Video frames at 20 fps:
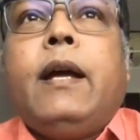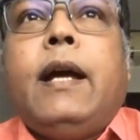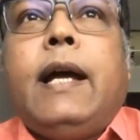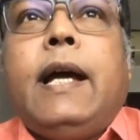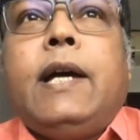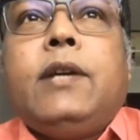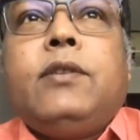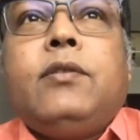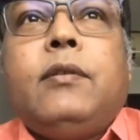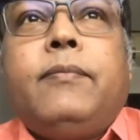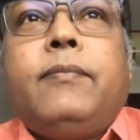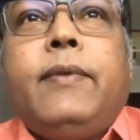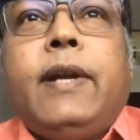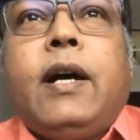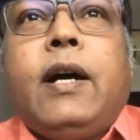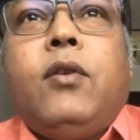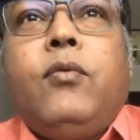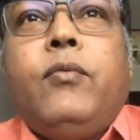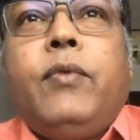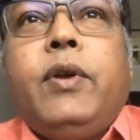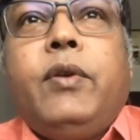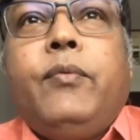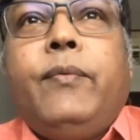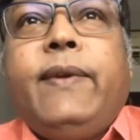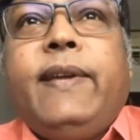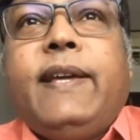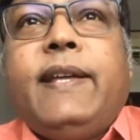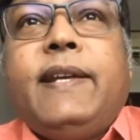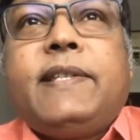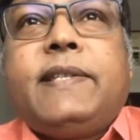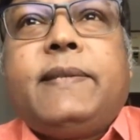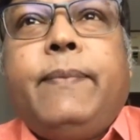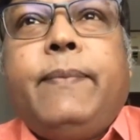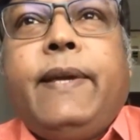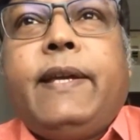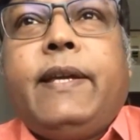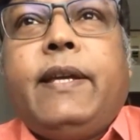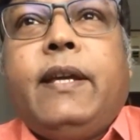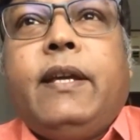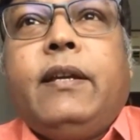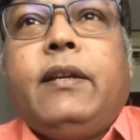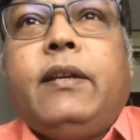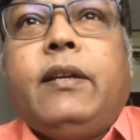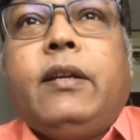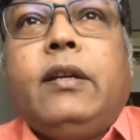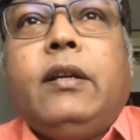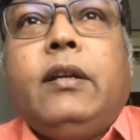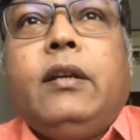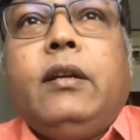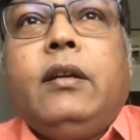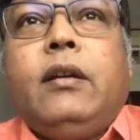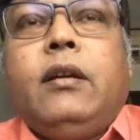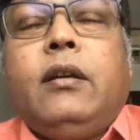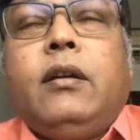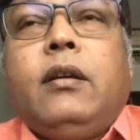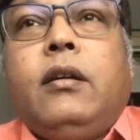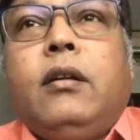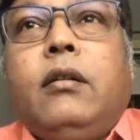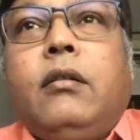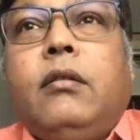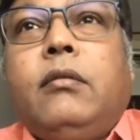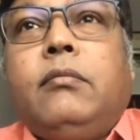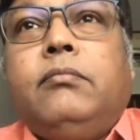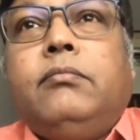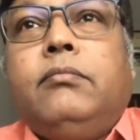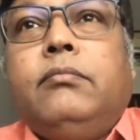As of now, when we are speaking, uh,